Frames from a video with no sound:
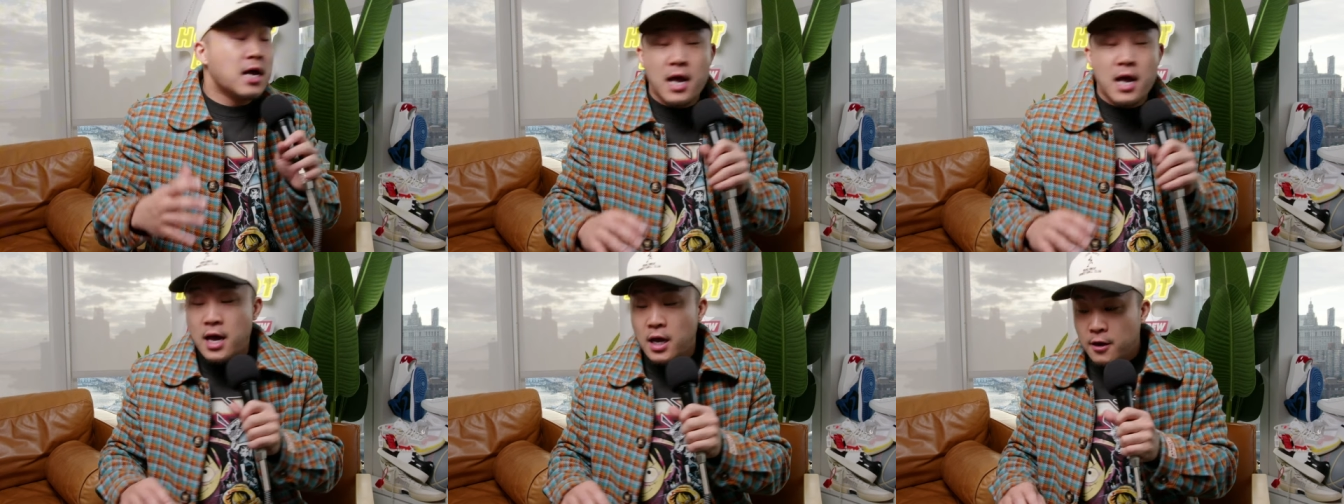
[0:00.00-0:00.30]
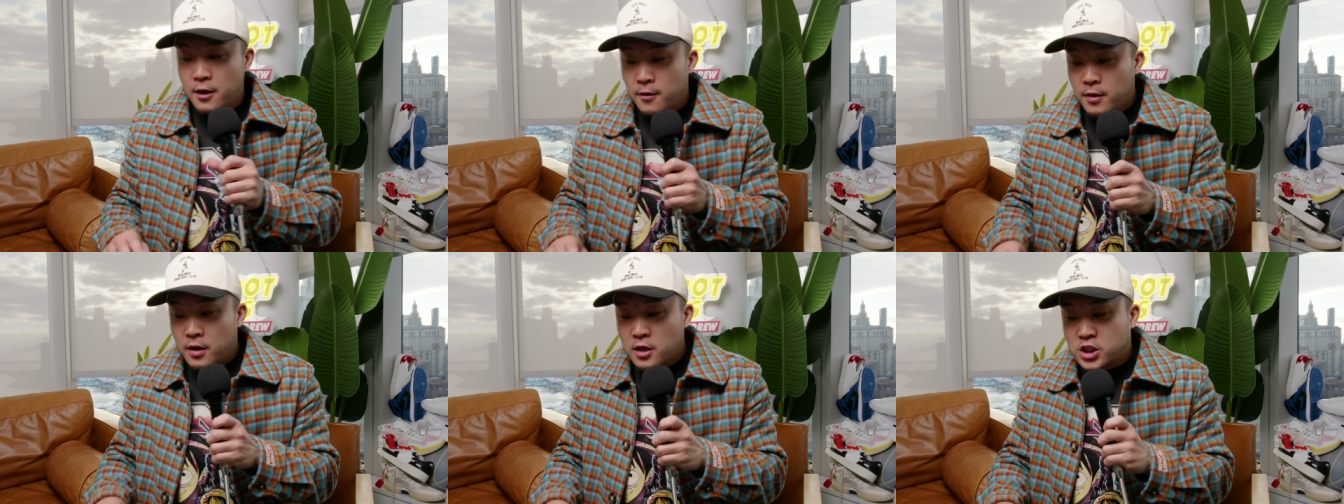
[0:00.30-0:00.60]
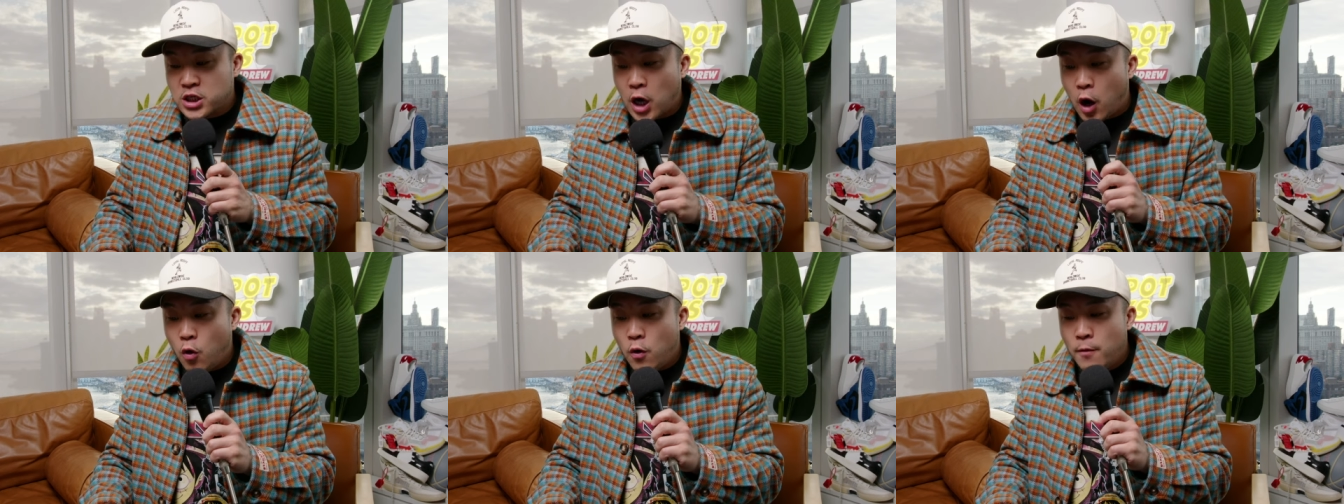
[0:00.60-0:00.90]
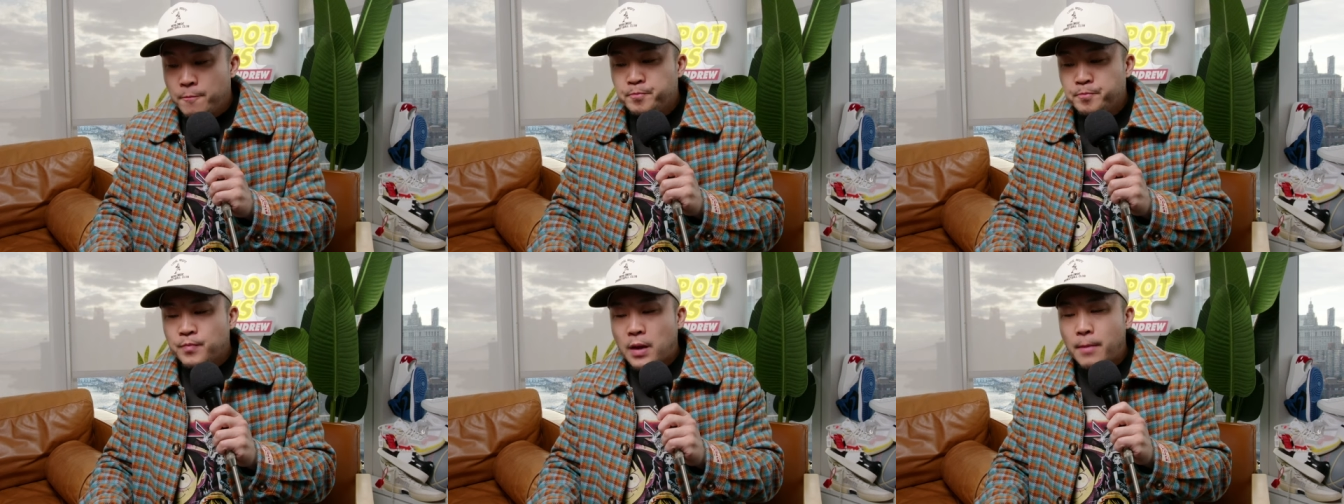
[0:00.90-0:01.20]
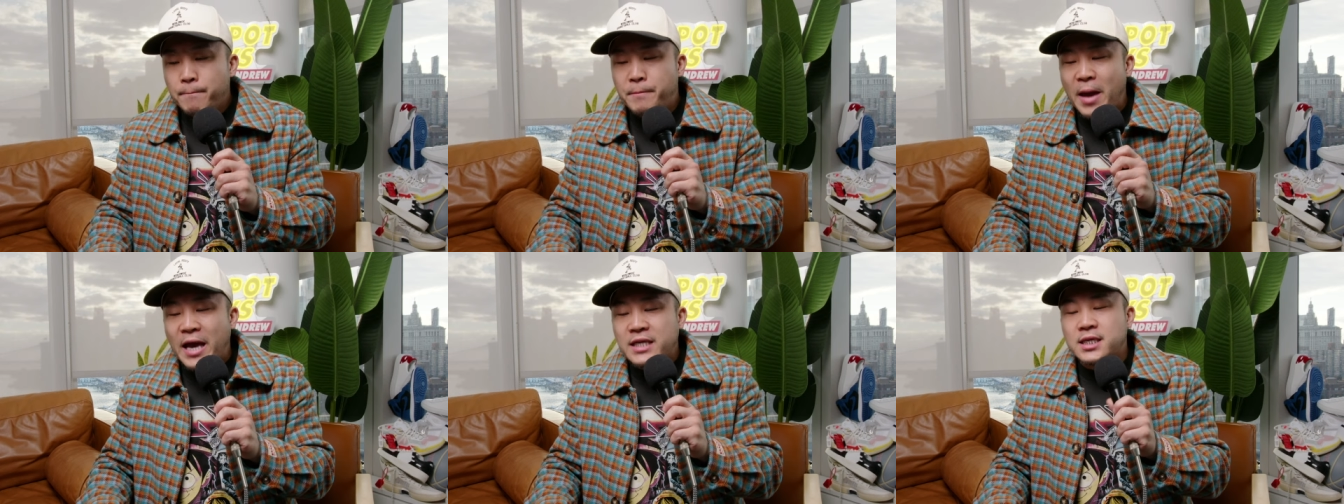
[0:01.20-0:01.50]
Okay. So
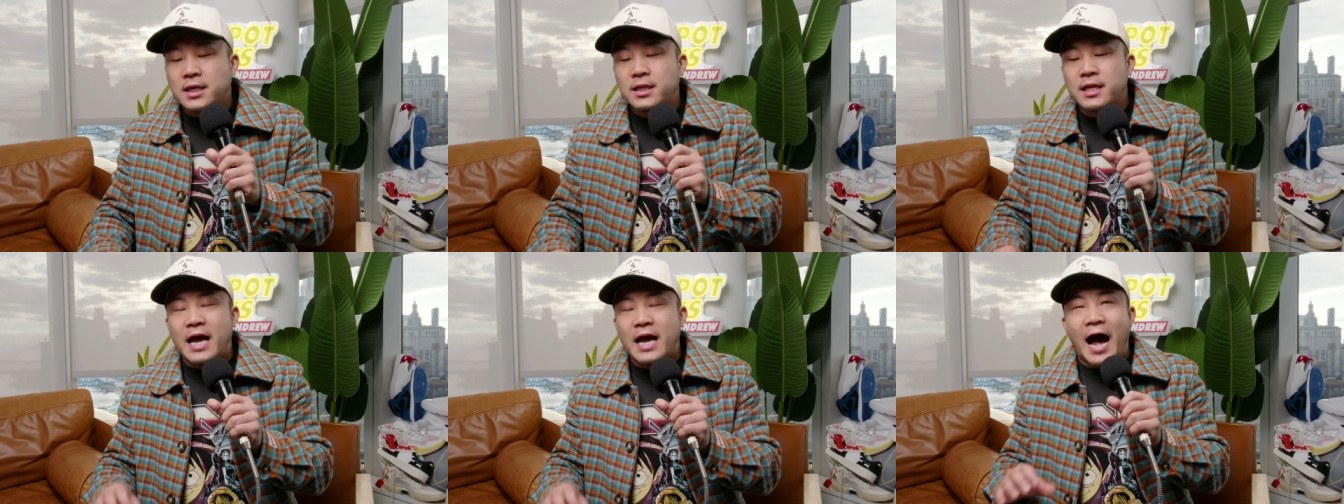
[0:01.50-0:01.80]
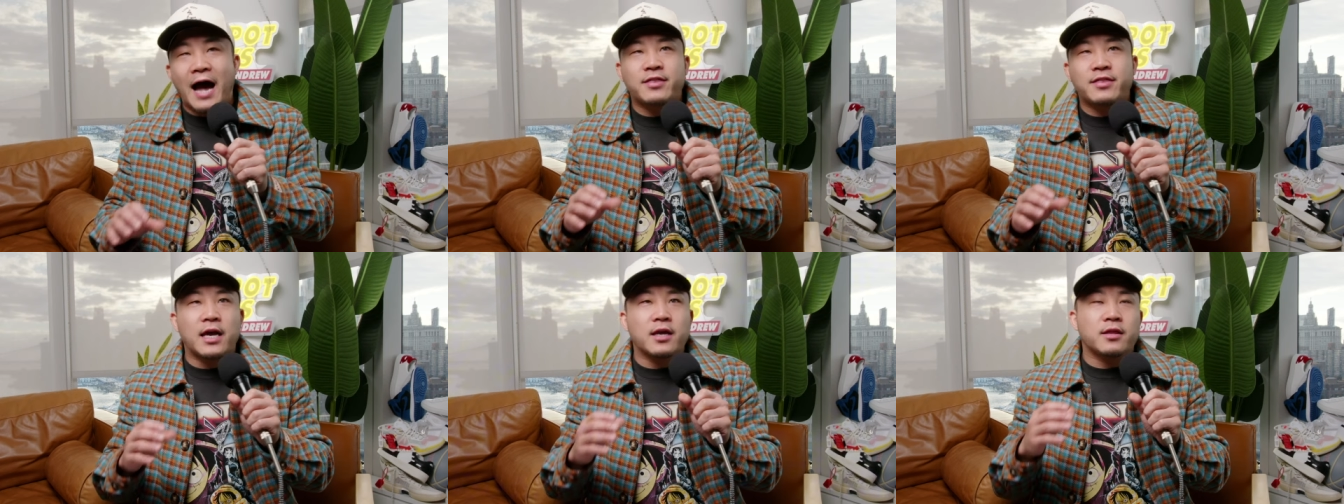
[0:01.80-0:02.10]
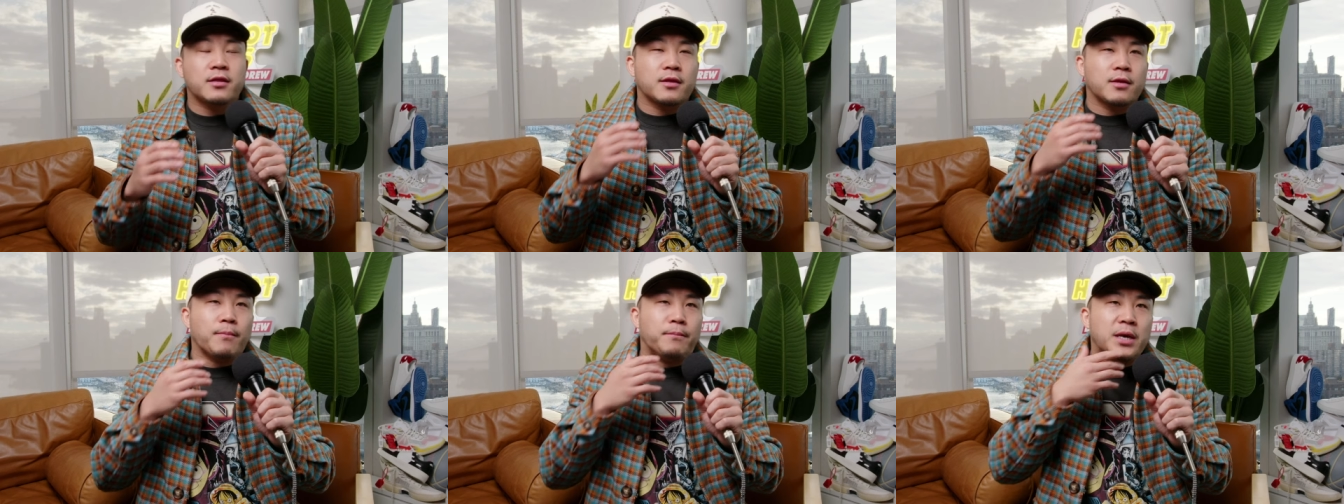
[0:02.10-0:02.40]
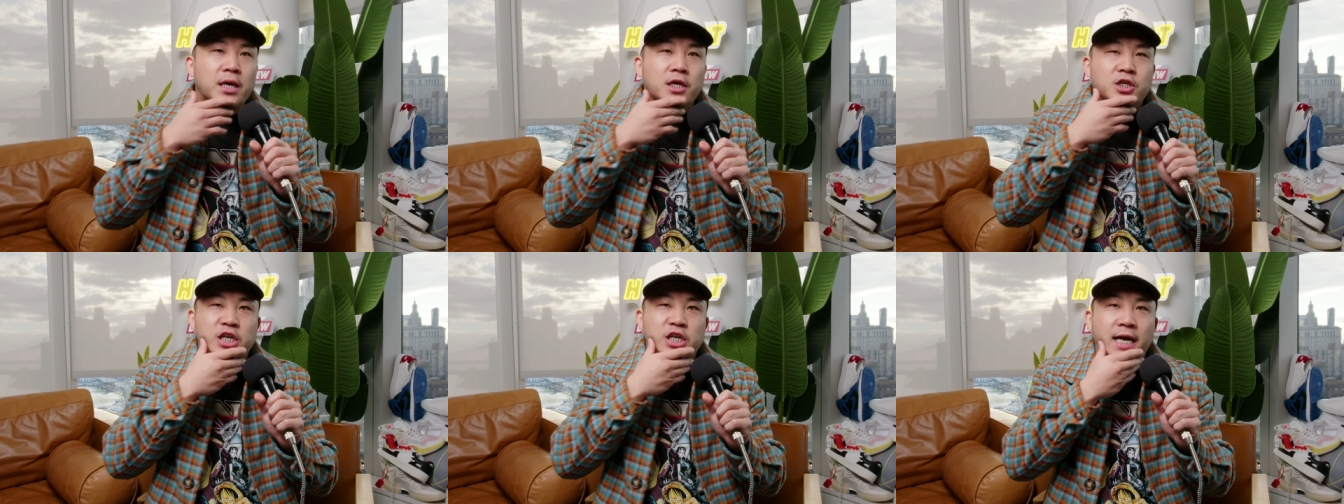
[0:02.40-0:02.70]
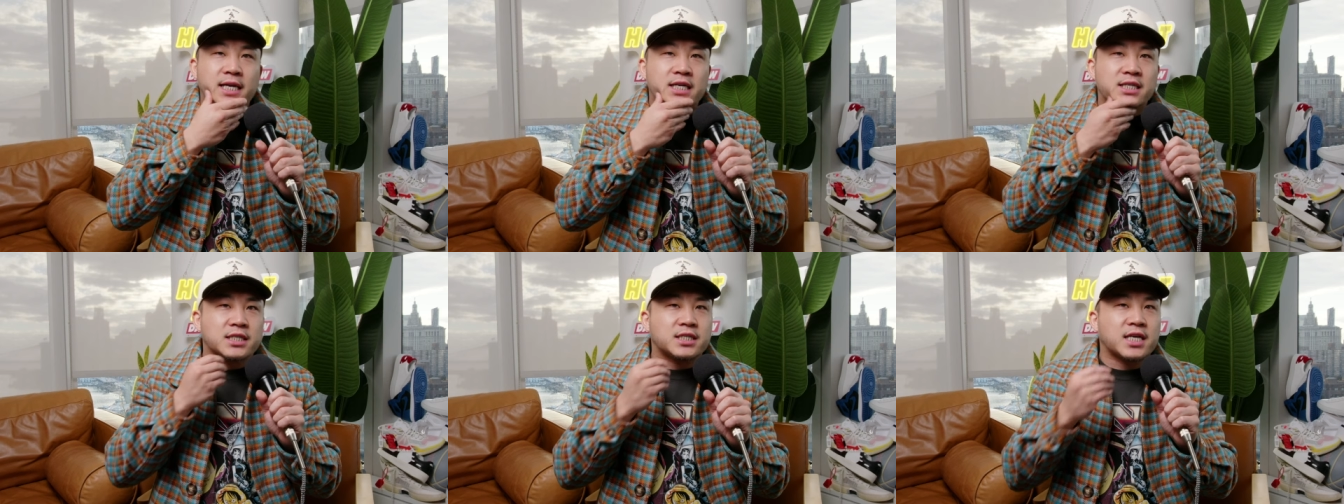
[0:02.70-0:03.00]
basically, I think being
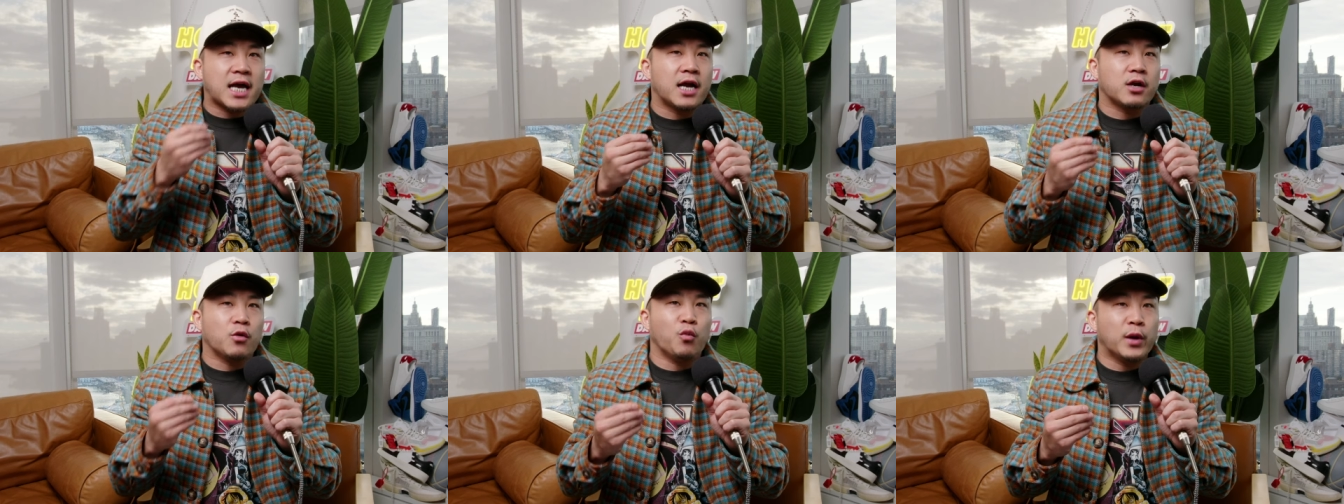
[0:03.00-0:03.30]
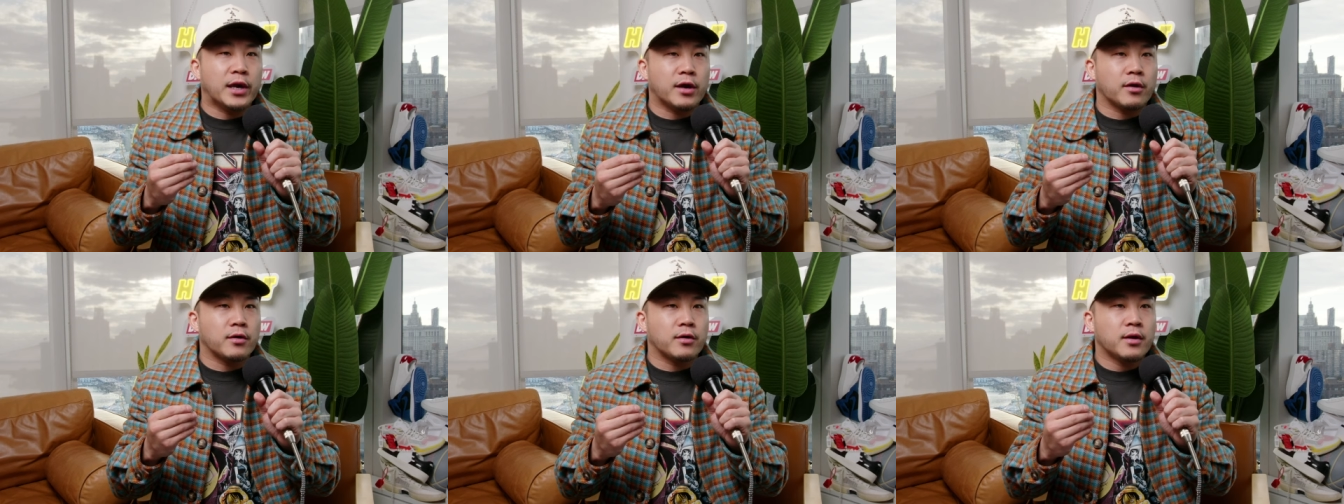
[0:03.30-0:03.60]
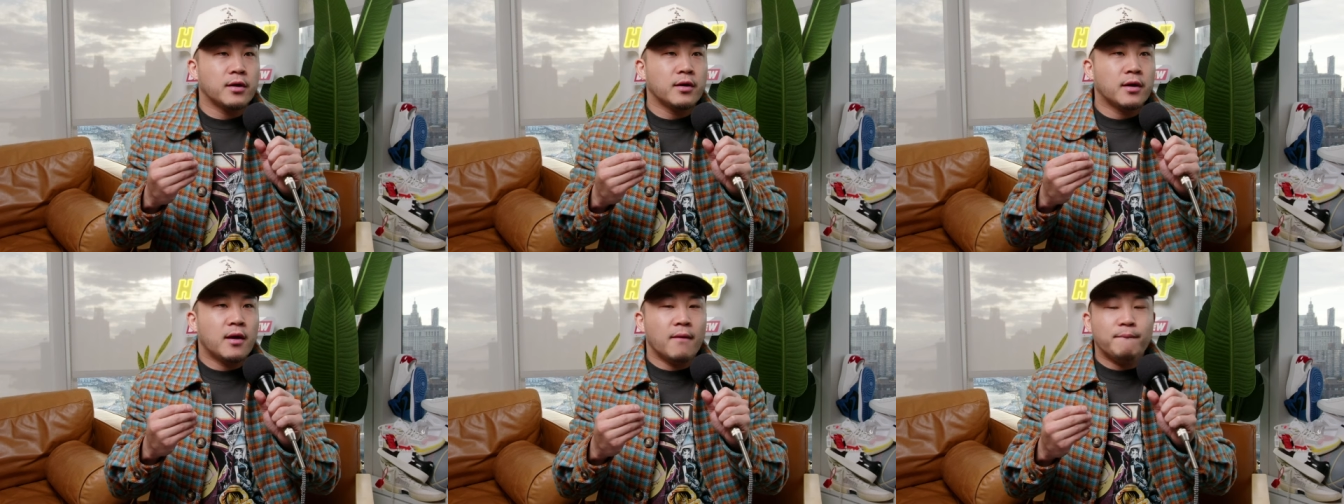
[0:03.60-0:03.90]
Chinese is kind of weird